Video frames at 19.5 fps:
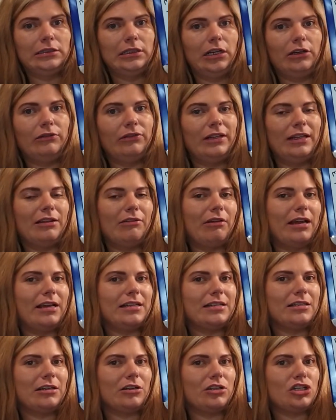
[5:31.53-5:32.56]
Hopefully the
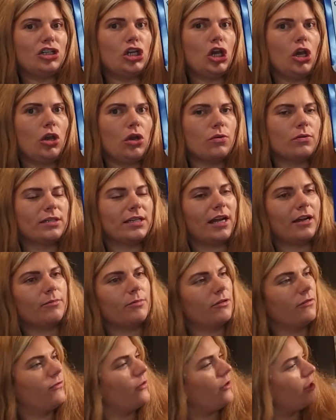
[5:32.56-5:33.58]
writing's not too
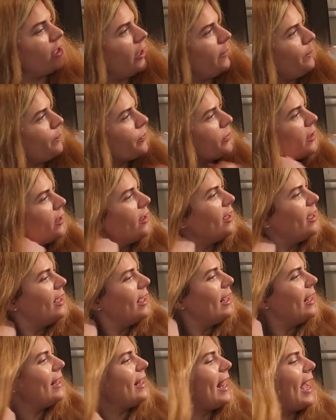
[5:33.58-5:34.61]
terrible for you.
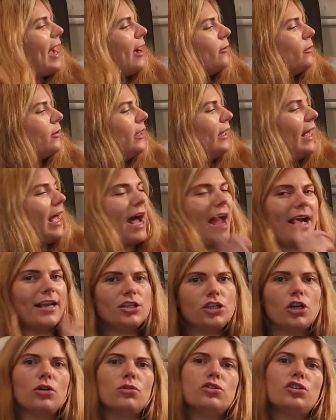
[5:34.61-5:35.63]
Now, I
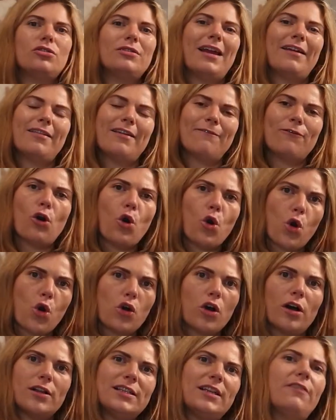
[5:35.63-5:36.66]
told you that they've all
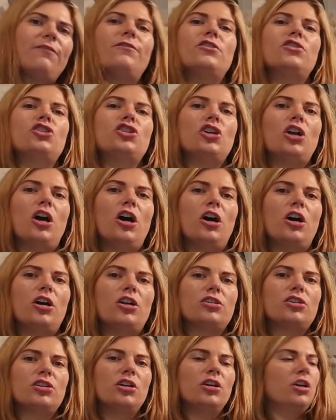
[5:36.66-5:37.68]
got a different
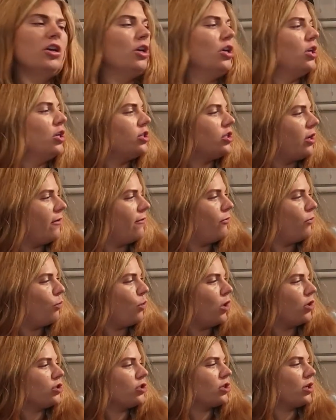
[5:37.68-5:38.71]
charge. So
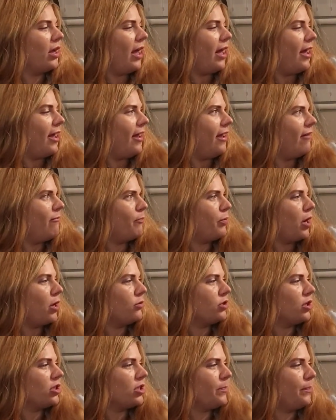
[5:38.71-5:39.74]
if
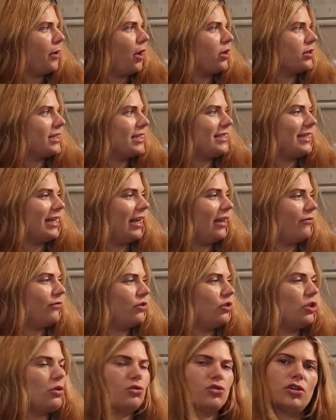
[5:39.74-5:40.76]
protons are positive,
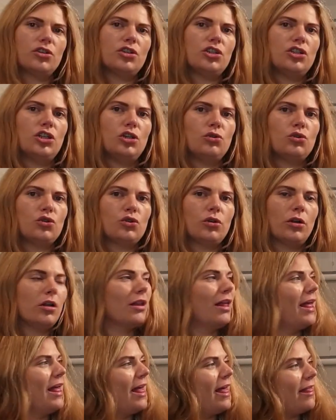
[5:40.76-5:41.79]
neutrons are
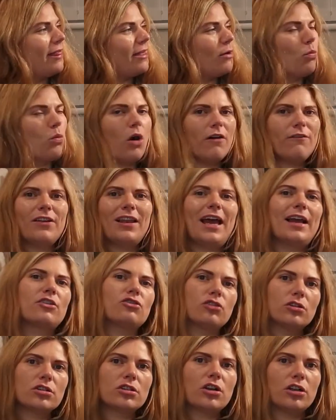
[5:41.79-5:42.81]
neutral, then what have
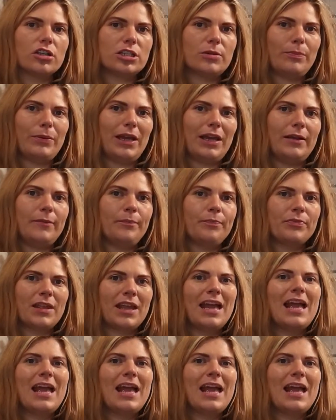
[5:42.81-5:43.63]
electrons got to be?